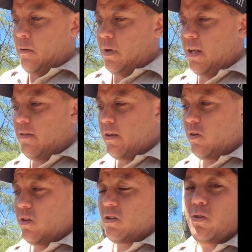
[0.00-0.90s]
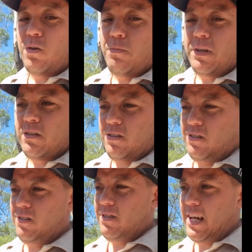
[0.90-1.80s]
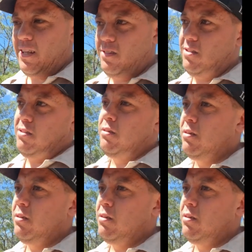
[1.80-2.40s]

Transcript: anything on the tour because that's